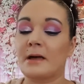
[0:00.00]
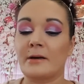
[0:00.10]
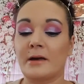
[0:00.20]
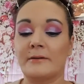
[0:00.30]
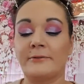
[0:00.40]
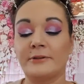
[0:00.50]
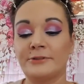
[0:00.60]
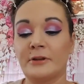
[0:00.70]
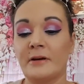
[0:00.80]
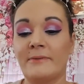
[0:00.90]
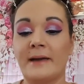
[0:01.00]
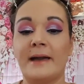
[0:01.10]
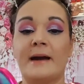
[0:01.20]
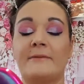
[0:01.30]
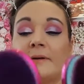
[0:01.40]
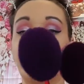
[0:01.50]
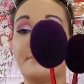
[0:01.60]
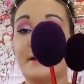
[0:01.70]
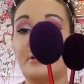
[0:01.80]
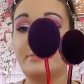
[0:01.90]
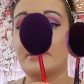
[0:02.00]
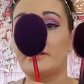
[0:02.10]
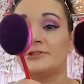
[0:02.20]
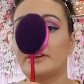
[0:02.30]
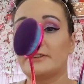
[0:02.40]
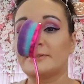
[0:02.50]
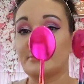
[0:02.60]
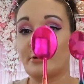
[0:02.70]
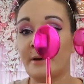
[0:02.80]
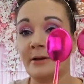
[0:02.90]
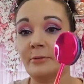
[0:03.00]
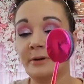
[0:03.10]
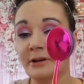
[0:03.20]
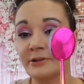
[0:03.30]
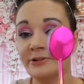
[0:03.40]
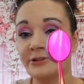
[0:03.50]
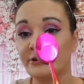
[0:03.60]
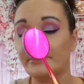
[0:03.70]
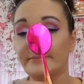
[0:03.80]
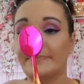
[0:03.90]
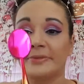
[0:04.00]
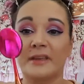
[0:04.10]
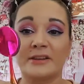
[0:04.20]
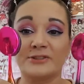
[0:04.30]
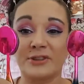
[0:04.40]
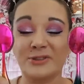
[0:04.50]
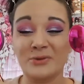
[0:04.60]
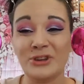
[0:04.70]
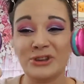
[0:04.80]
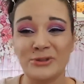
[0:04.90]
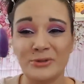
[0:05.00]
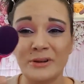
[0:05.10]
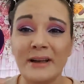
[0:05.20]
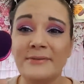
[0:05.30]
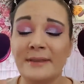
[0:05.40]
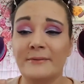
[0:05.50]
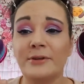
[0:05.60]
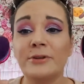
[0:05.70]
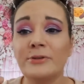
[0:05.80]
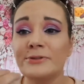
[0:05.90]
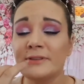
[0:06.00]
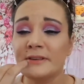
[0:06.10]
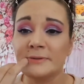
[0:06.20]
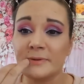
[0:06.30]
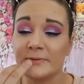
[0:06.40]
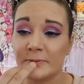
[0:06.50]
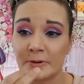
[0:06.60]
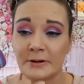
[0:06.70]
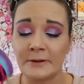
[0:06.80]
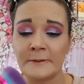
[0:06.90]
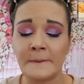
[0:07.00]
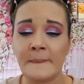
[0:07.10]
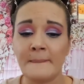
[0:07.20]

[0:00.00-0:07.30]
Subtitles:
Okay, first off, I have a big paddle brush and a small paddle brush. And so these were cute. I've never used these before.